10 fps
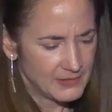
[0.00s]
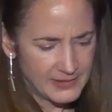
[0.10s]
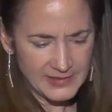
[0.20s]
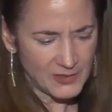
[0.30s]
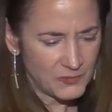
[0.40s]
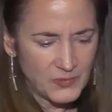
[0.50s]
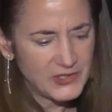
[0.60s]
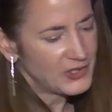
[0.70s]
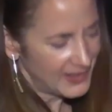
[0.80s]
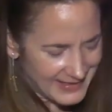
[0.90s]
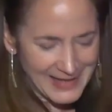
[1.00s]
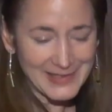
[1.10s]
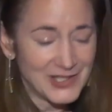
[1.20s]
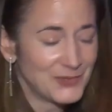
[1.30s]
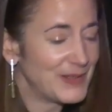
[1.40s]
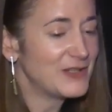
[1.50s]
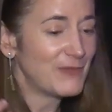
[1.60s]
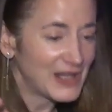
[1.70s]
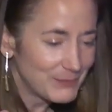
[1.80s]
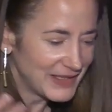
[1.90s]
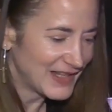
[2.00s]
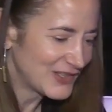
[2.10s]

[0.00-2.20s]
you know, which again has been developing like